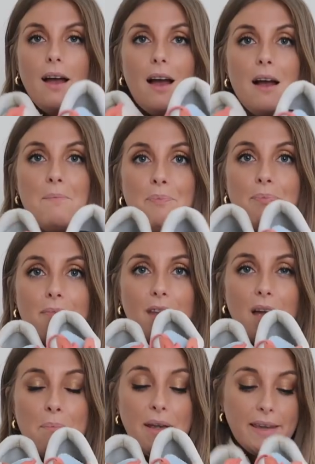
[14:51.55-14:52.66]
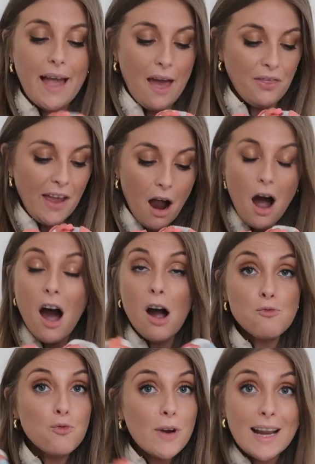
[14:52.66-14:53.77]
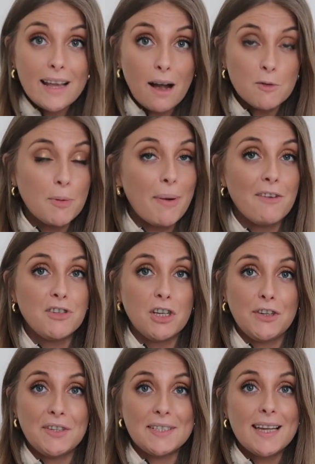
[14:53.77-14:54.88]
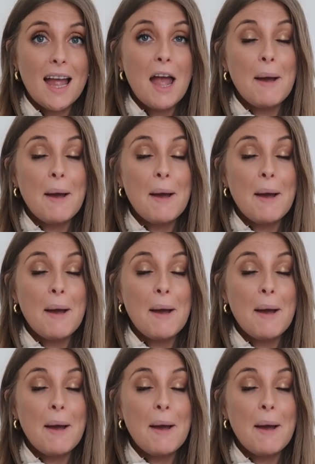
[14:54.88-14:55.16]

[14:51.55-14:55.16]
Um, but yeah, they are a really comfortable pair of shoes.